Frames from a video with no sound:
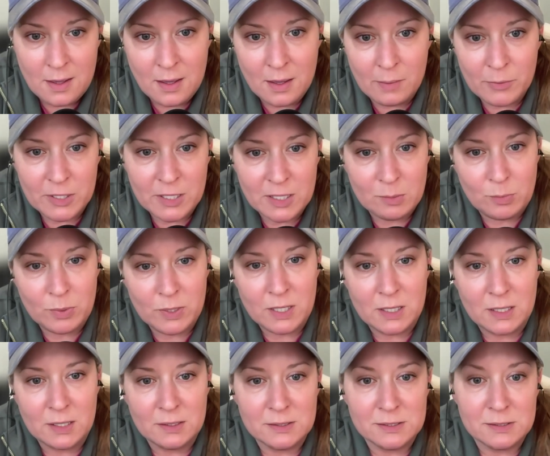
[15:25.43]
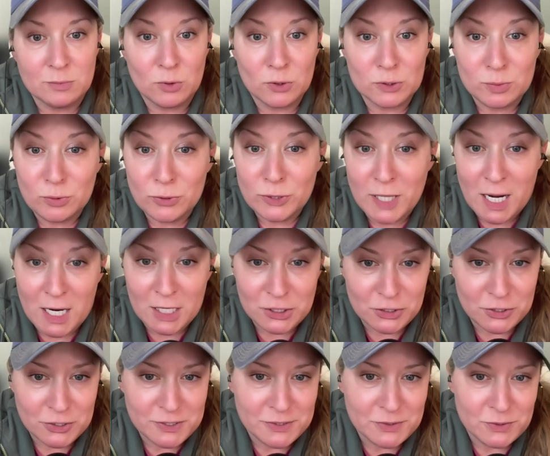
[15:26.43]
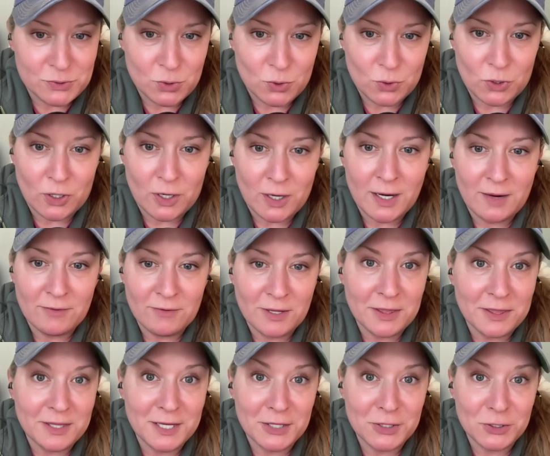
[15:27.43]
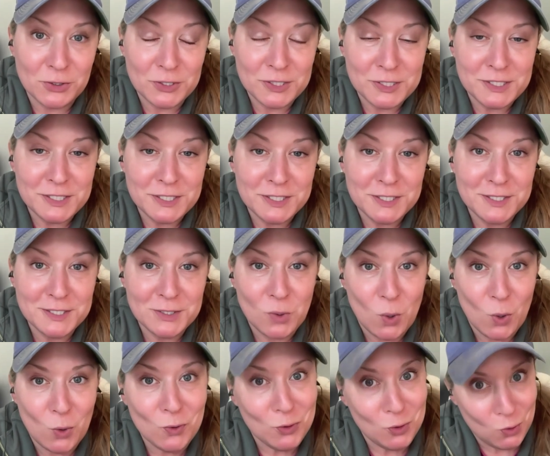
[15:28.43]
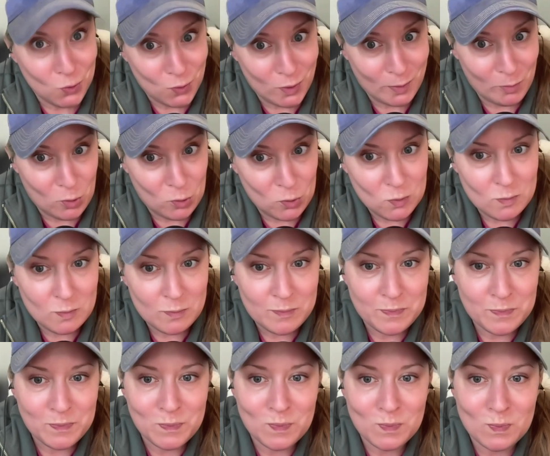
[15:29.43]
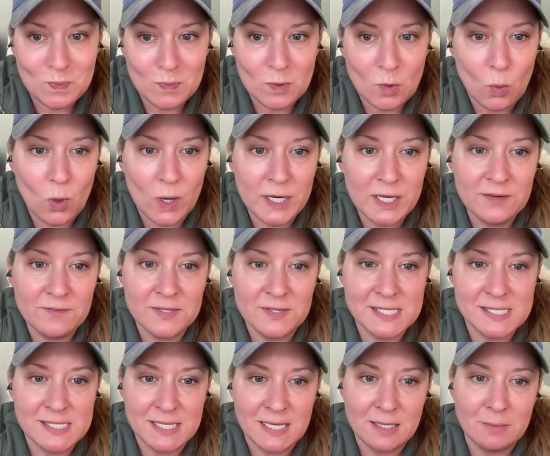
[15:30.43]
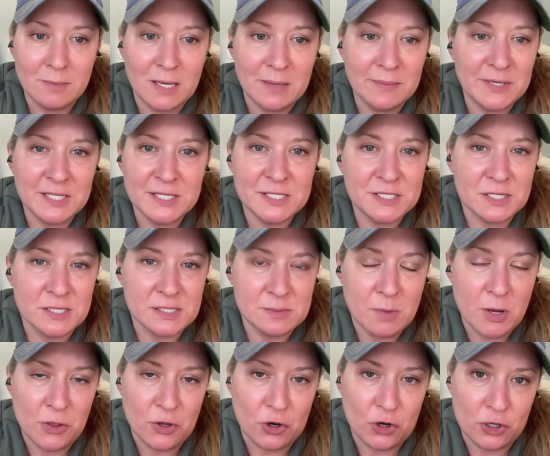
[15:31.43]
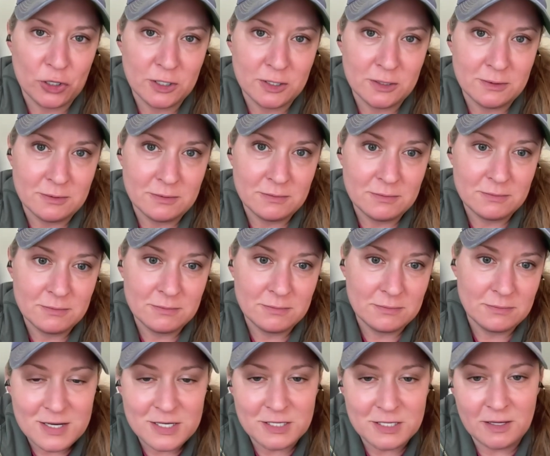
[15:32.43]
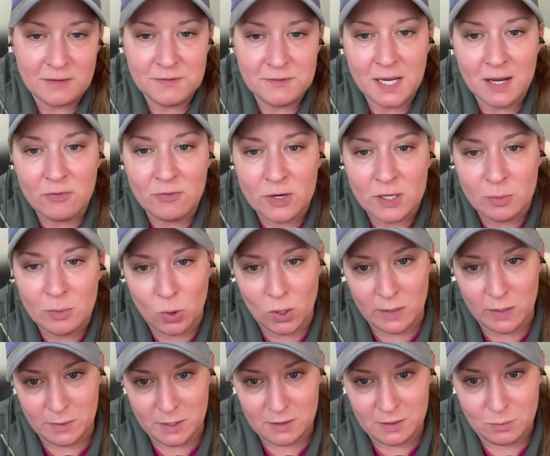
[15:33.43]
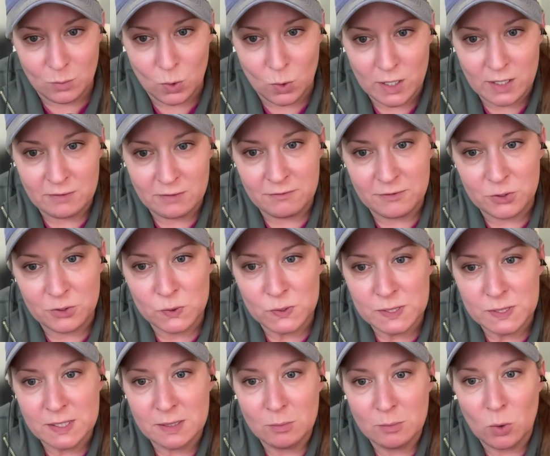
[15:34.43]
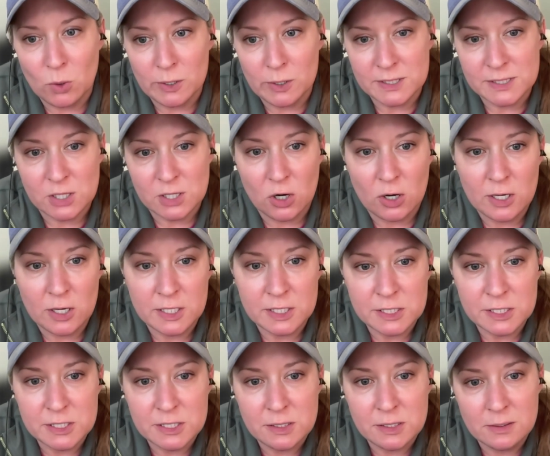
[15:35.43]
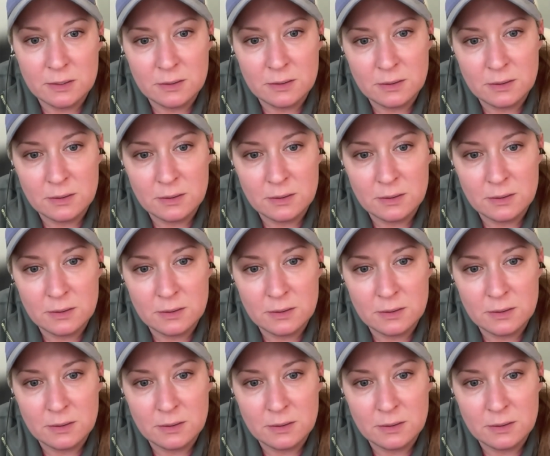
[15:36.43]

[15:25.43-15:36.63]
Emily had been to multiple doctors who told her everything looked, quote, normal. One even said maybe it's just motherhood. She left every appointment more confused and more discouraged.